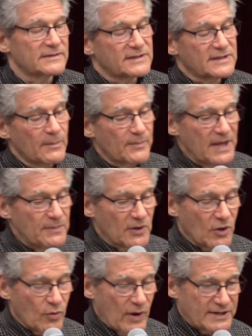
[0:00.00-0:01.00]
Some
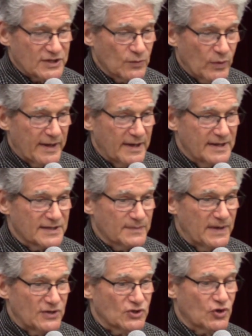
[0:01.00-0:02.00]
people question whether this
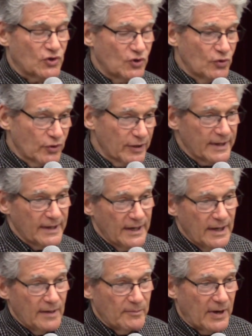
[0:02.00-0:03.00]
means cured,